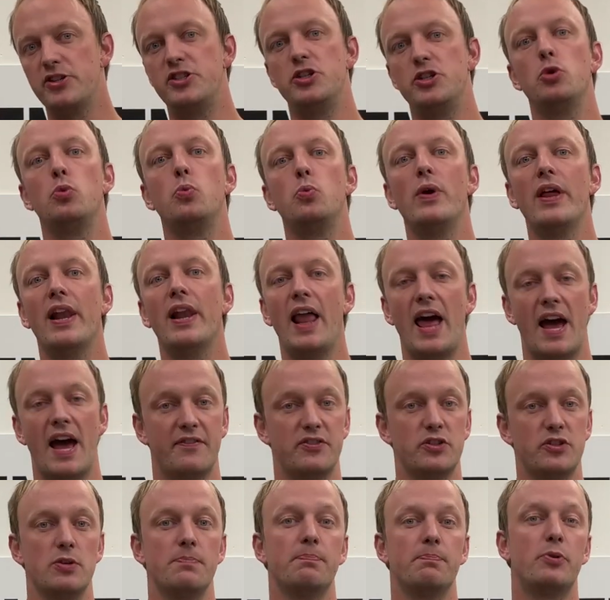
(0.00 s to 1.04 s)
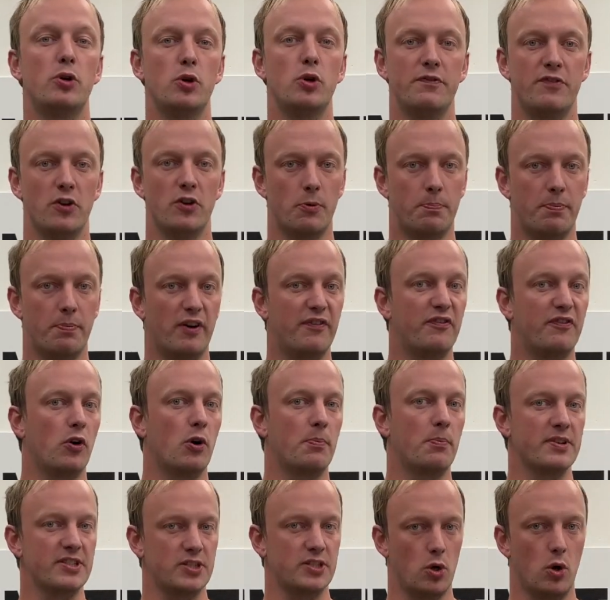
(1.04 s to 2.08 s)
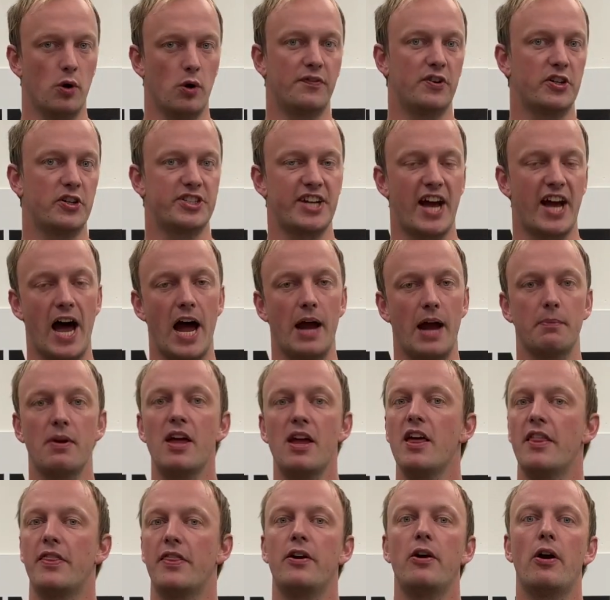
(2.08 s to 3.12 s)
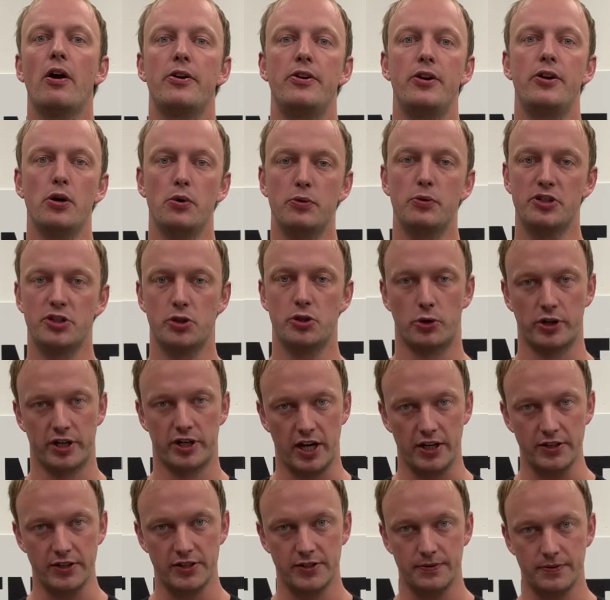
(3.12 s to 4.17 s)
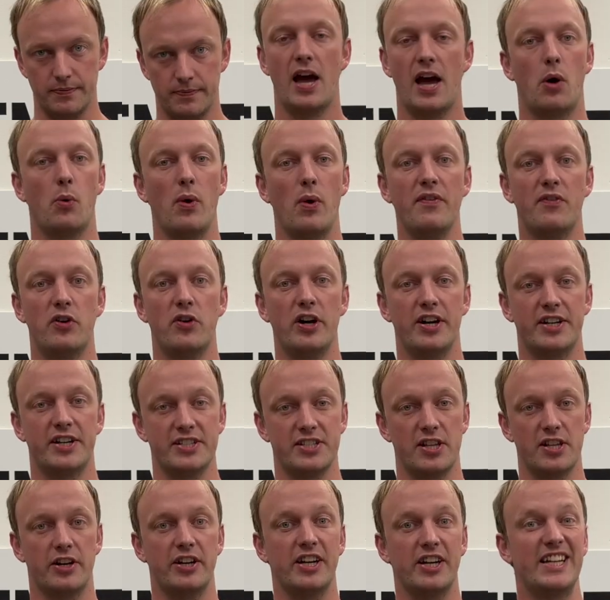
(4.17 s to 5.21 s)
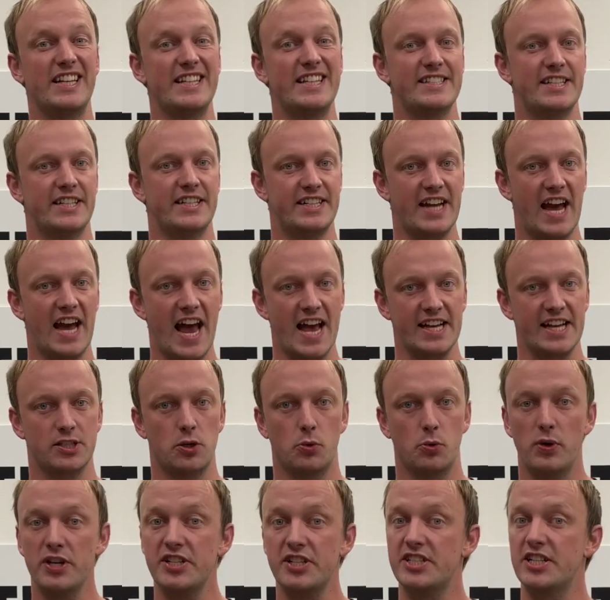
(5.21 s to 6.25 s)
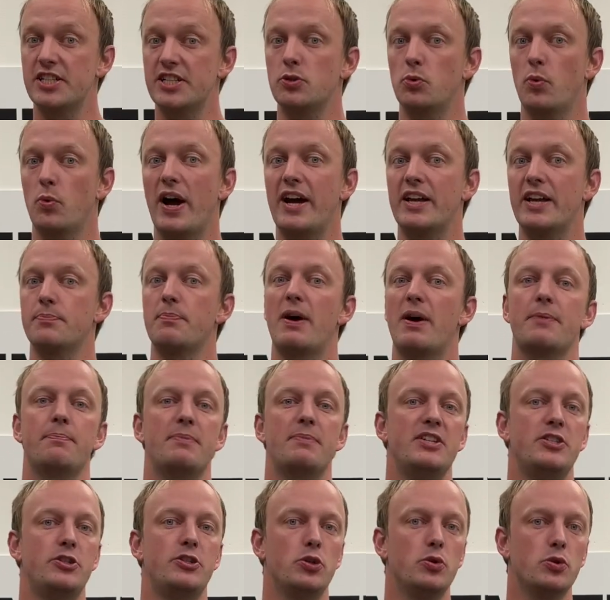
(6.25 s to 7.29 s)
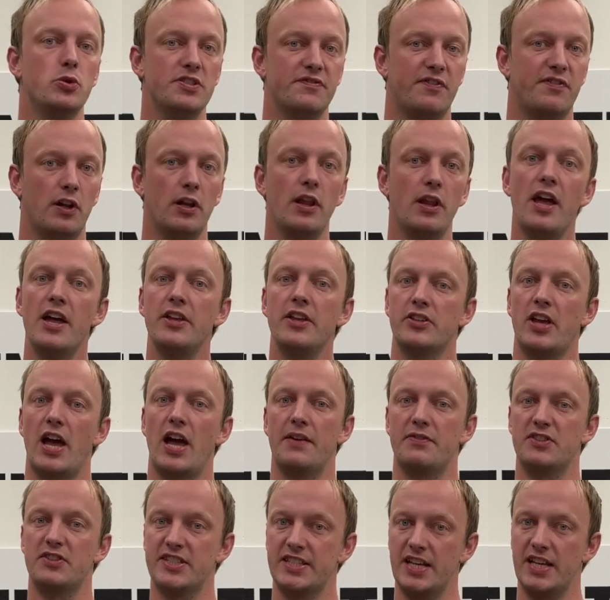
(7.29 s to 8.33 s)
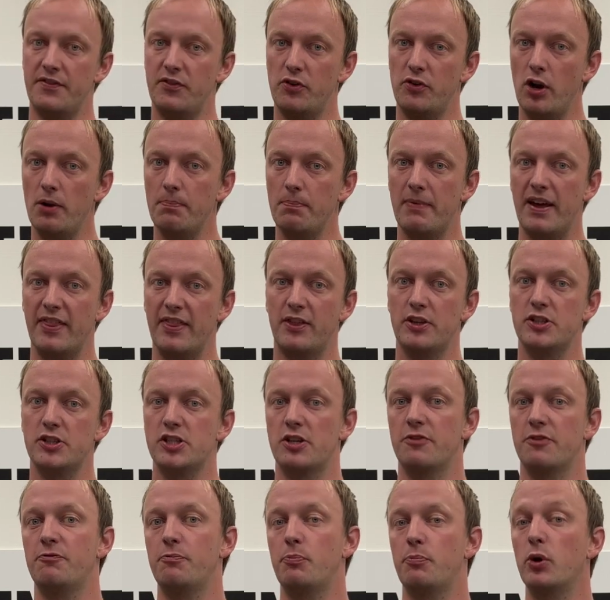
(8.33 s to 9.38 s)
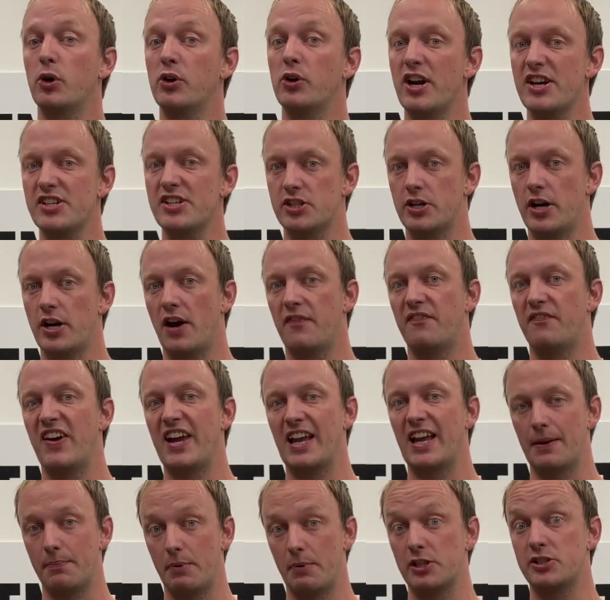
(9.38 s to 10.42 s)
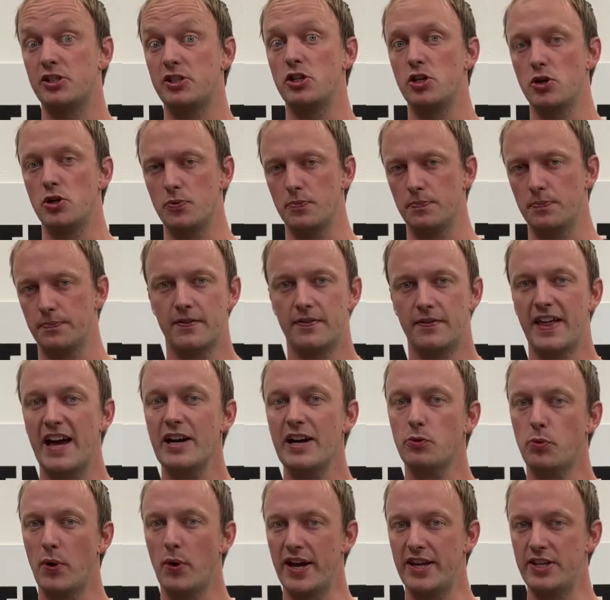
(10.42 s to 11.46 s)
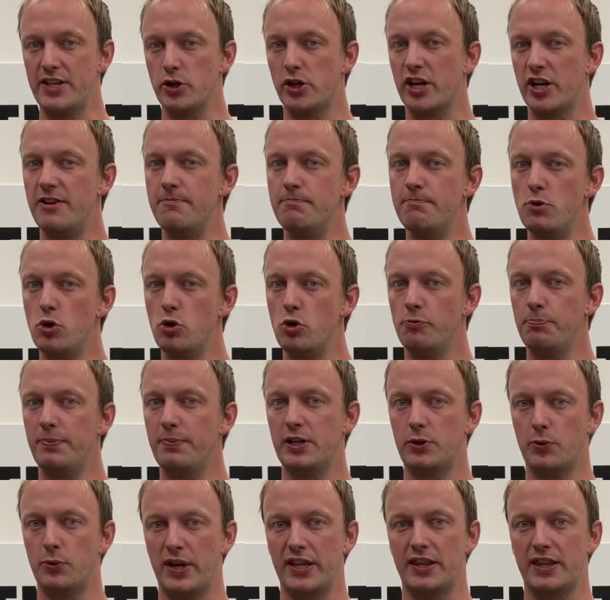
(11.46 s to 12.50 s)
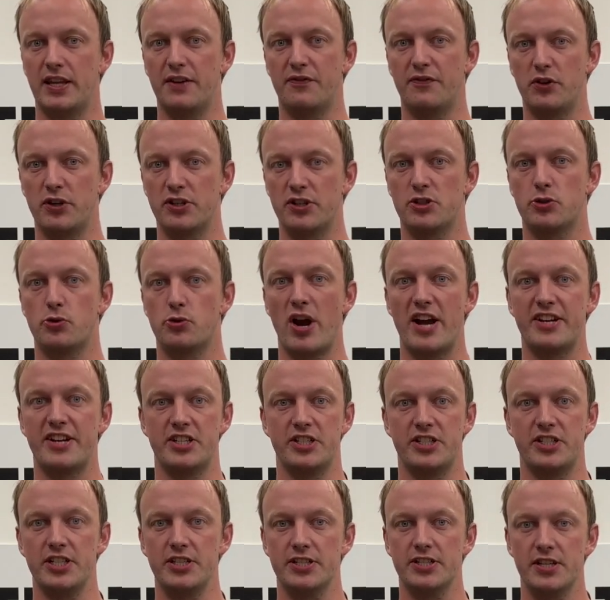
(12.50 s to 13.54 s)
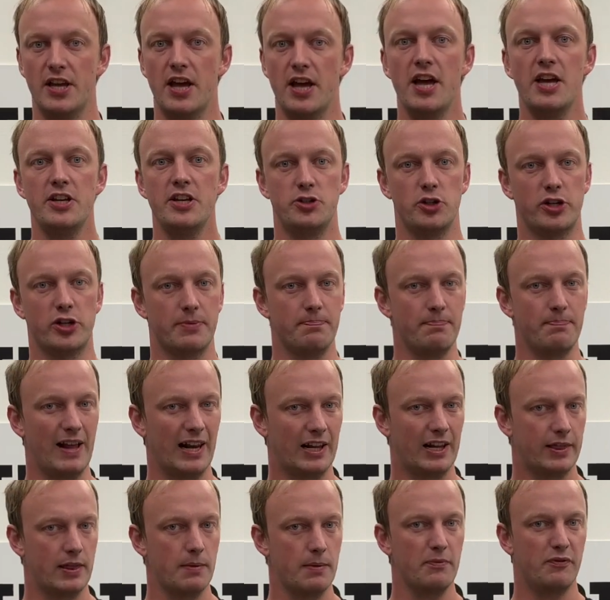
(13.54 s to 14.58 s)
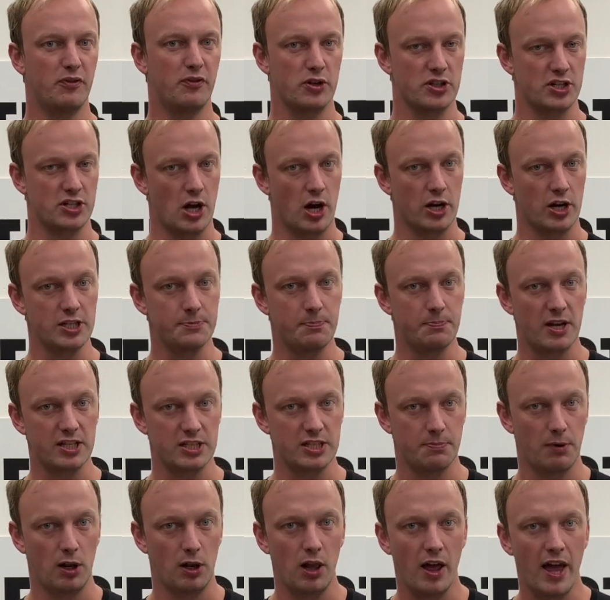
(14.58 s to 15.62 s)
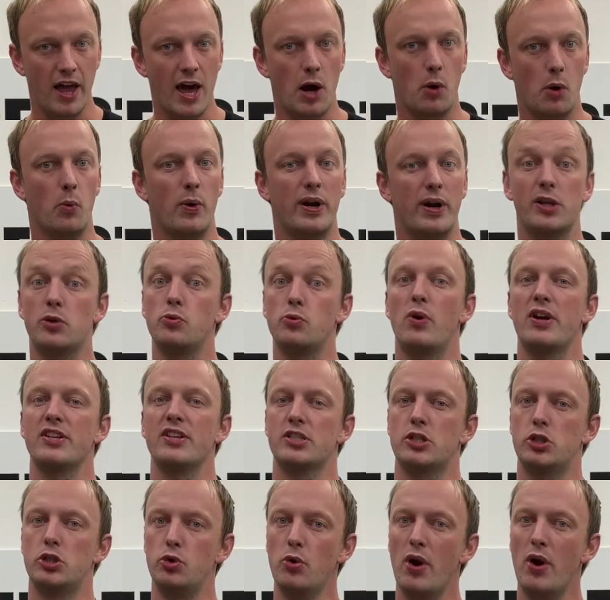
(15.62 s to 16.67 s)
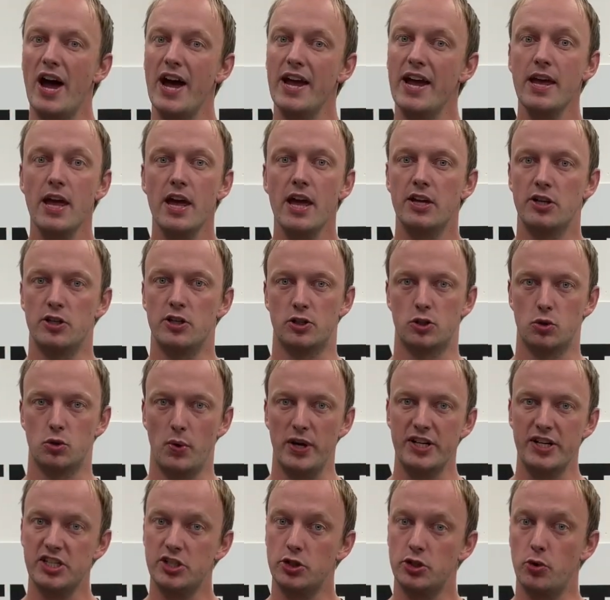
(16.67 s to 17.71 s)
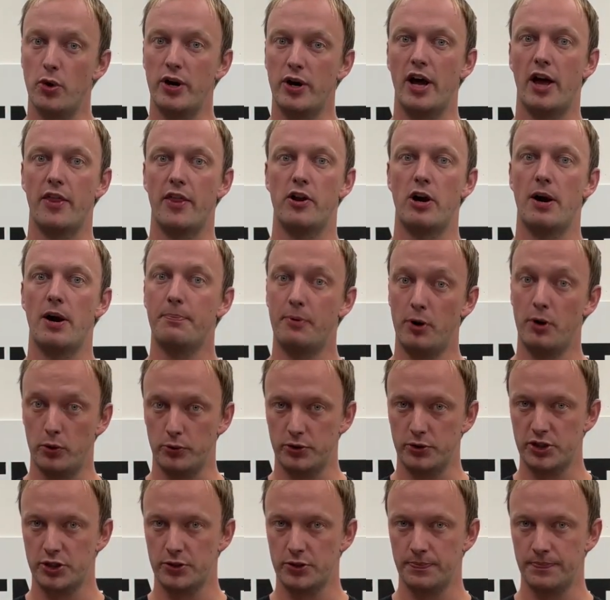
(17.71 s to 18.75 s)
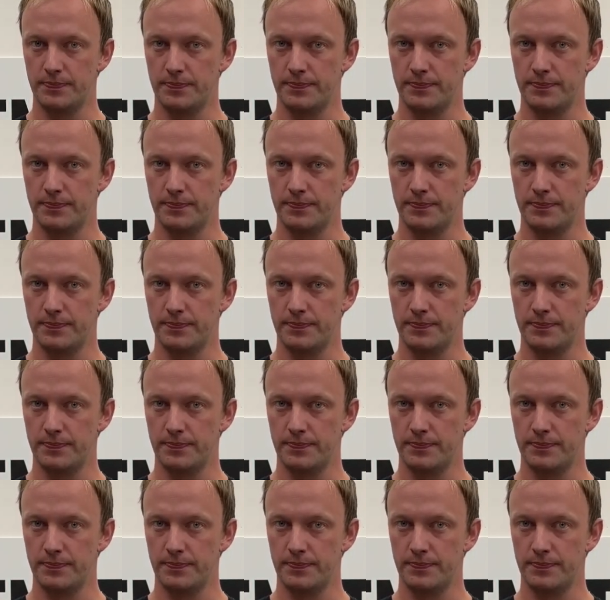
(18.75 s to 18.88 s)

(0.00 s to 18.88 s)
you will have to improve your performance over time. There are no shortcuts. However, it is not an easy task, which is why it might be useful to have several methods of progression available to you. That way, you can move between different strategies. You can milk them for as long as possible, and when it runs dry, you switch to another approach.